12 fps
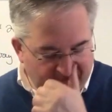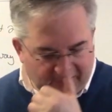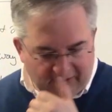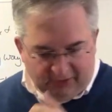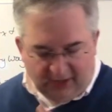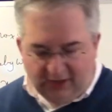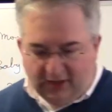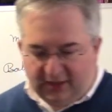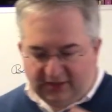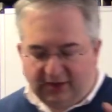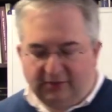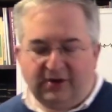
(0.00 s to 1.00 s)
Okay?
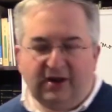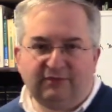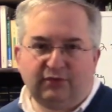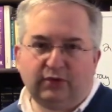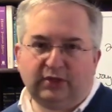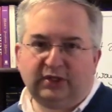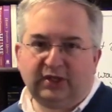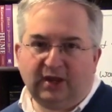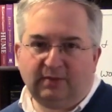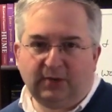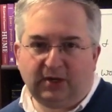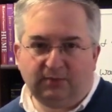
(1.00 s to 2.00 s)
They're never in the
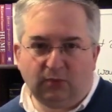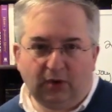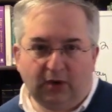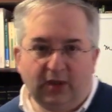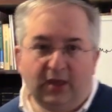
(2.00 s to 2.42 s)
game anymore.